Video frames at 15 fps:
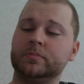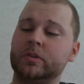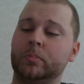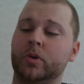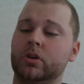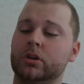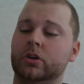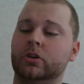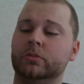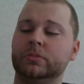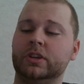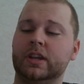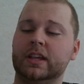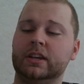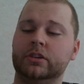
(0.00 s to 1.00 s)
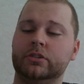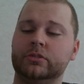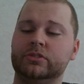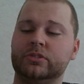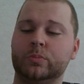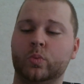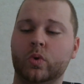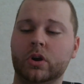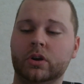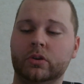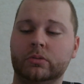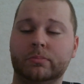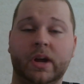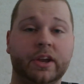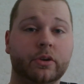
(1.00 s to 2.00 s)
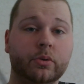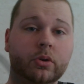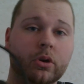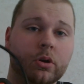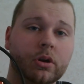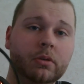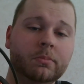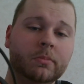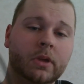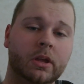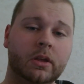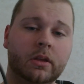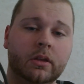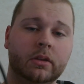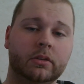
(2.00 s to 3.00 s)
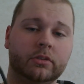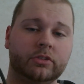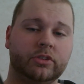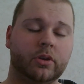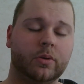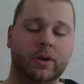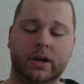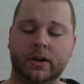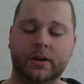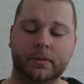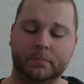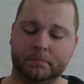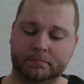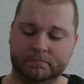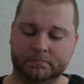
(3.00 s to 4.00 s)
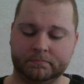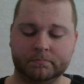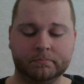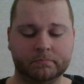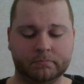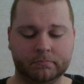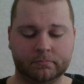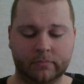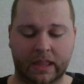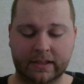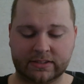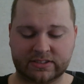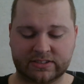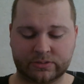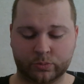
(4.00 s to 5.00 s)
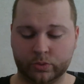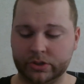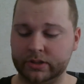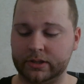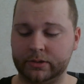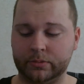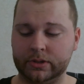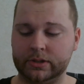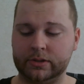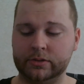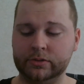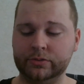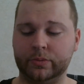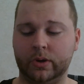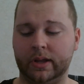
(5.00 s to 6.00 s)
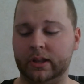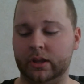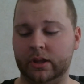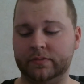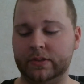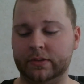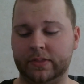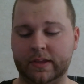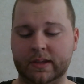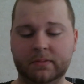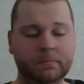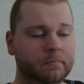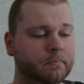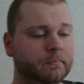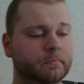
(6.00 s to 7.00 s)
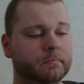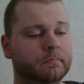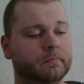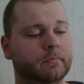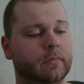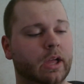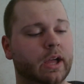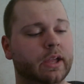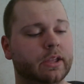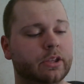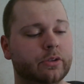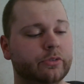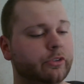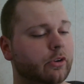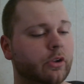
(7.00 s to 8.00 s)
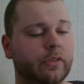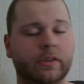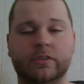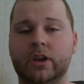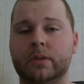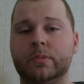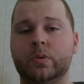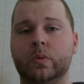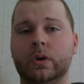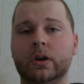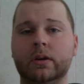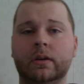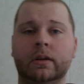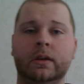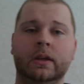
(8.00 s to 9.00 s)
I brought it home today to do some work on my own car. So it's really, really useful. I love the thing. I use it all the time at work.